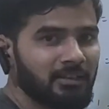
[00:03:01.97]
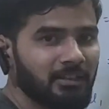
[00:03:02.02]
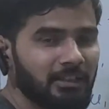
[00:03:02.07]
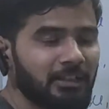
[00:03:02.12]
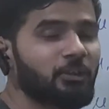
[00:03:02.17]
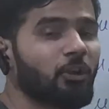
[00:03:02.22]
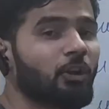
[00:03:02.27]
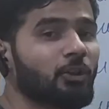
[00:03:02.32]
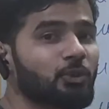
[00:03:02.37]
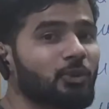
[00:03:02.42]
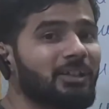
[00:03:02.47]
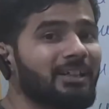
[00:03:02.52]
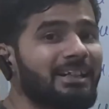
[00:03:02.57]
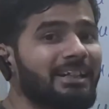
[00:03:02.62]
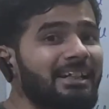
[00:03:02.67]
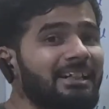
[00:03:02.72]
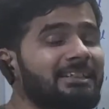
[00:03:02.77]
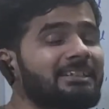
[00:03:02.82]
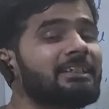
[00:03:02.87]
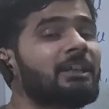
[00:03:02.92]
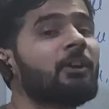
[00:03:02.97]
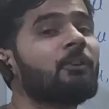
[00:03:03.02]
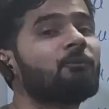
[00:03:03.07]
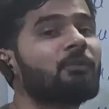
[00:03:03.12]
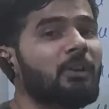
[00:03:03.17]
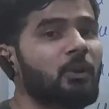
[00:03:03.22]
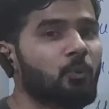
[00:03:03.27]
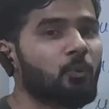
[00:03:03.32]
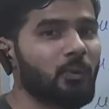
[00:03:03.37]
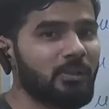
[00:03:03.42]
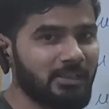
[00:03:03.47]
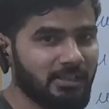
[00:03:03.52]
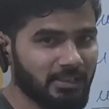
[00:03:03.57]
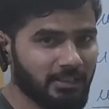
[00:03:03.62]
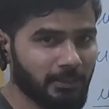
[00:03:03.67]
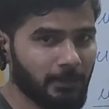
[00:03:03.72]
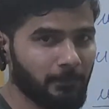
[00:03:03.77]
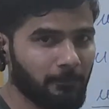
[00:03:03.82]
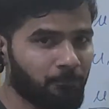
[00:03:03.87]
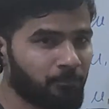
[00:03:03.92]
It also relates
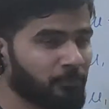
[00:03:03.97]
frequency.